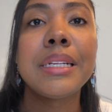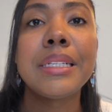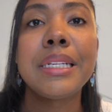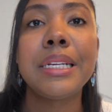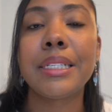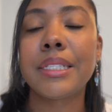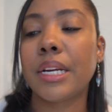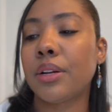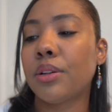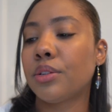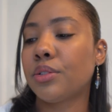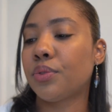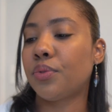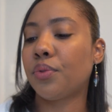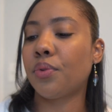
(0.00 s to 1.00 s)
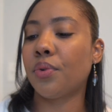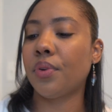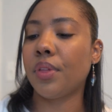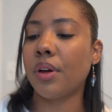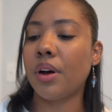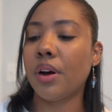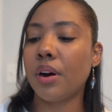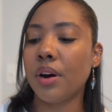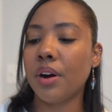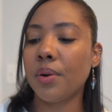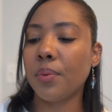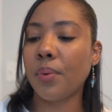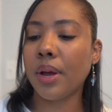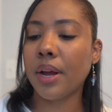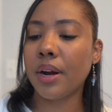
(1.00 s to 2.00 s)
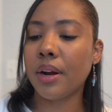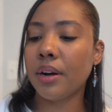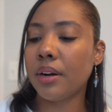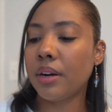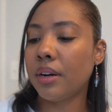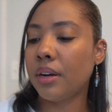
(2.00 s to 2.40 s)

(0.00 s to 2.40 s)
details for the hardware.